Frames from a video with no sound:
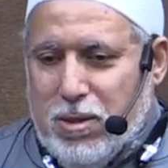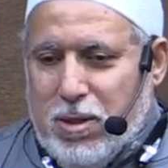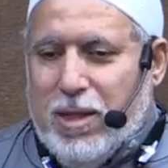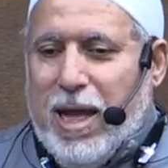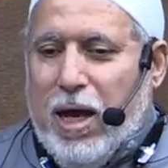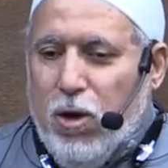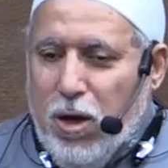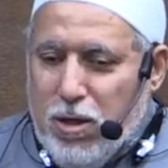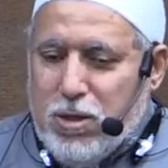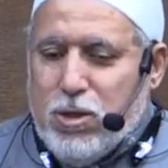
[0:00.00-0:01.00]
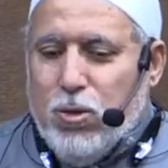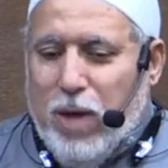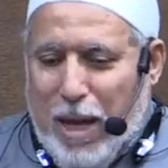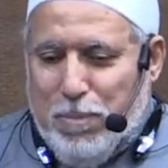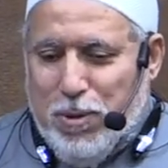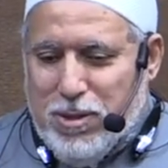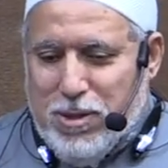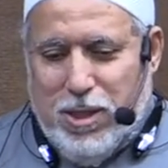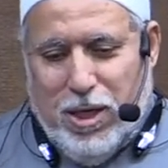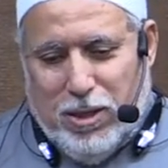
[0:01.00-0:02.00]
that also
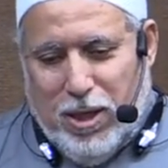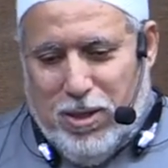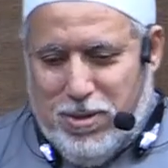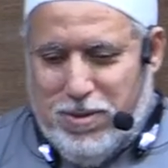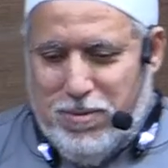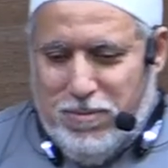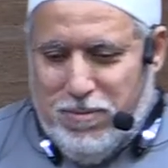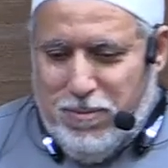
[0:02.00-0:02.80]
happens in adults.